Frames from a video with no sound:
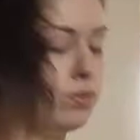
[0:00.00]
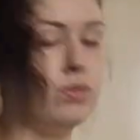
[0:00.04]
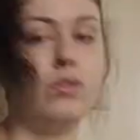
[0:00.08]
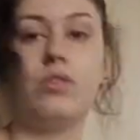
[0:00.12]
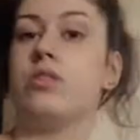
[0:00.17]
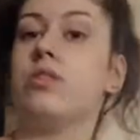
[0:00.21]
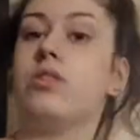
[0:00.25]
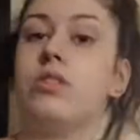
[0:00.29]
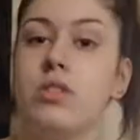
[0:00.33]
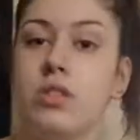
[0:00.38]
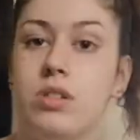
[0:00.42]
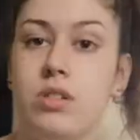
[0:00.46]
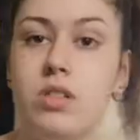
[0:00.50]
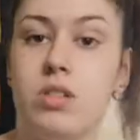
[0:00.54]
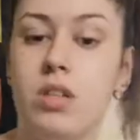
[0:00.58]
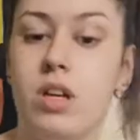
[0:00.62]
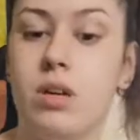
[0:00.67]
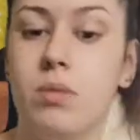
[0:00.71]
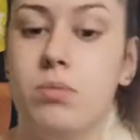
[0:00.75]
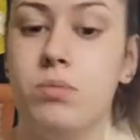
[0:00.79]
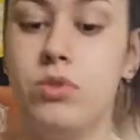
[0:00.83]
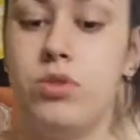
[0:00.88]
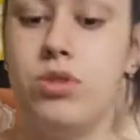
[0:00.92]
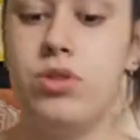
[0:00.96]
post
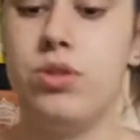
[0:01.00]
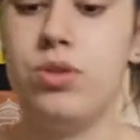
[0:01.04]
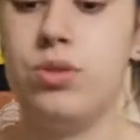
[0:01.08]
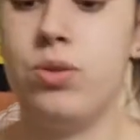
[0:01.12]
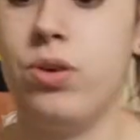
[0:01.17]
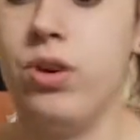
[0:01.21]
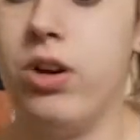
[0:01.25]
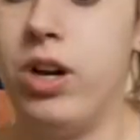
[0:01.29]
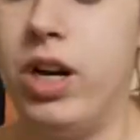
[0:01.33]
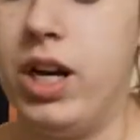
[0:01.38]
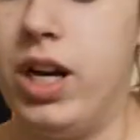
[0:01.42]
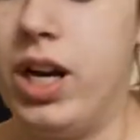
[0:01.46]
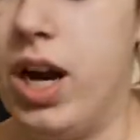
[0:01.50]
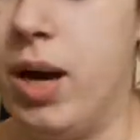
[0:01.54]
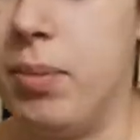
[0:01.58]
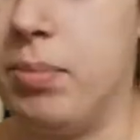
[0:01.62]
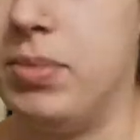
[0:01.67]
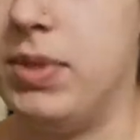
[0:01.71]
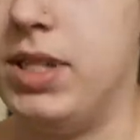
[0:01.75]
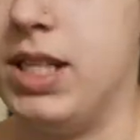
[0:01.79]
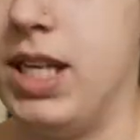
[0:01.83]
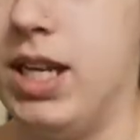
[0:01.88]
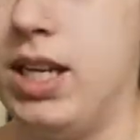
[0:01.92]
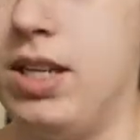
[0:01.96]
some story
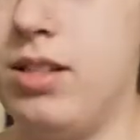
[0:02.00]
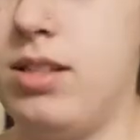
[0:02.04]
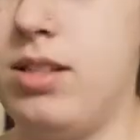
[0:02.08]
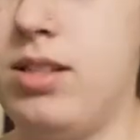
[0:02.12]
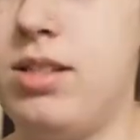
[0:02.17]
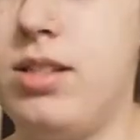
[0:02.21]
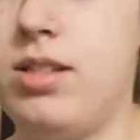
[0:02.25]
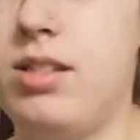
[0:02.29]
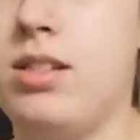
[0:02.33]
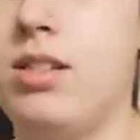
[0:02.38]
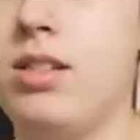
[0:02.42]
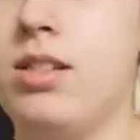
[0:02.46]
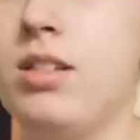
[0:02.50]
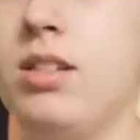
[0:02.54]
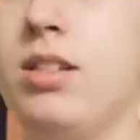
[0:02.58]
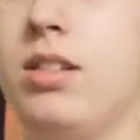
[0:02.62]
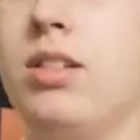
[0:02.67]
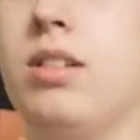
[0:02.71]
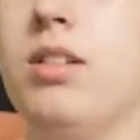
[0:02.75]
updates